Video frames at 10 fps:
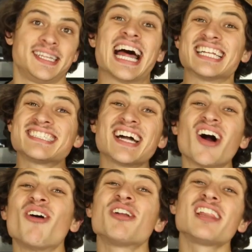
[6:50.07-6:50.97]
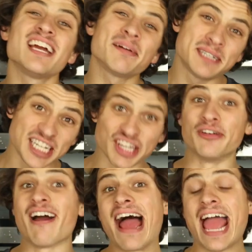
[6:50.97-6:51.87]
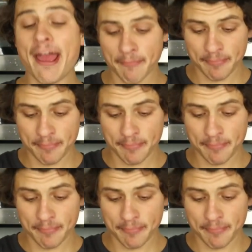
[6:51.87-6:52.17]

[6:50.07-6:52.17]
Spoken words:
That's totally up to you, alright?